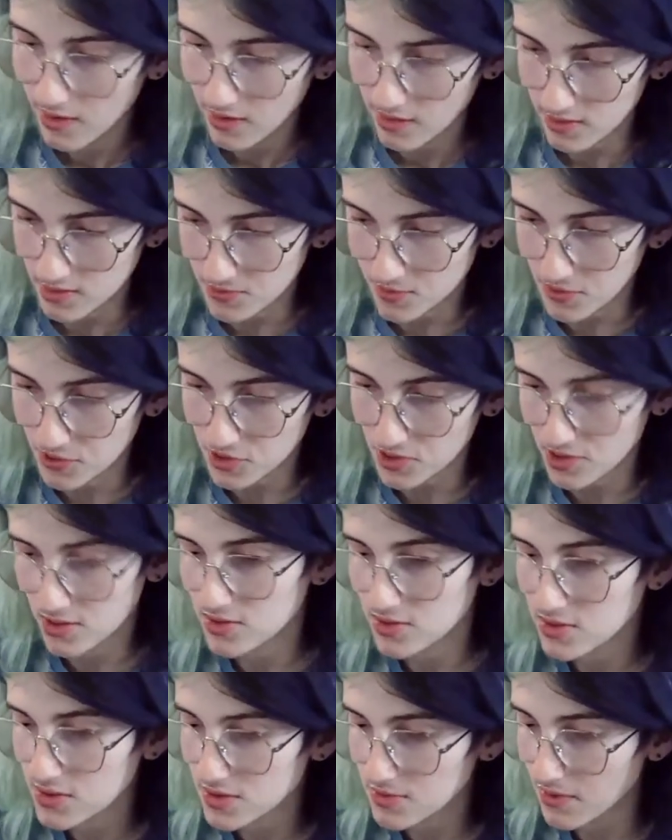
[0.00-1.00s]
especially
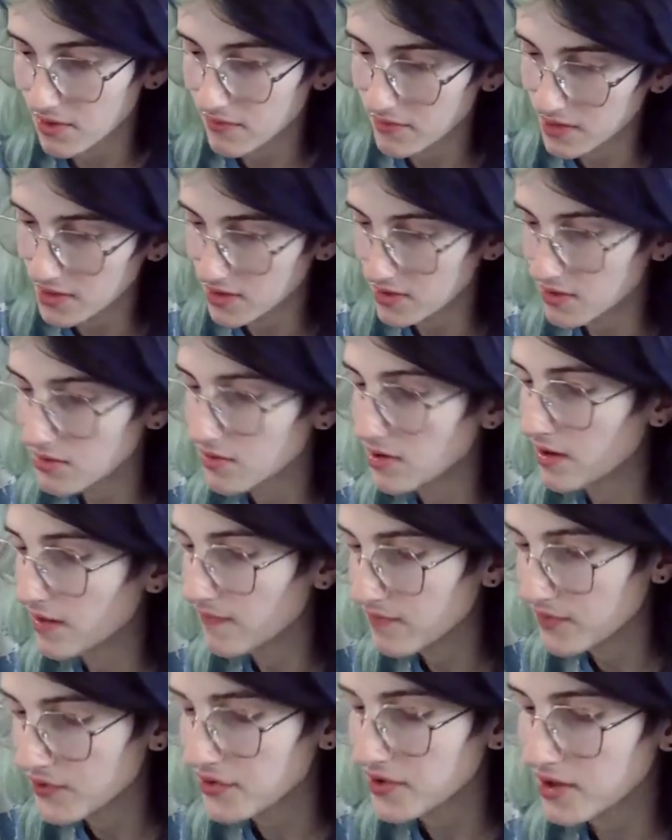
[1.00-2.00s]
because this is my video and
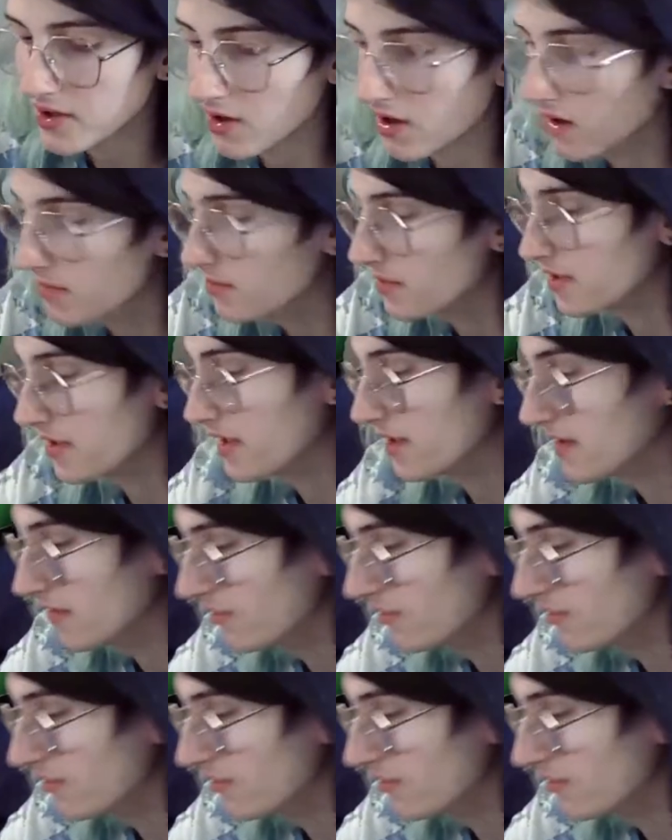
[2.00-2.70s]
you're kind of obligated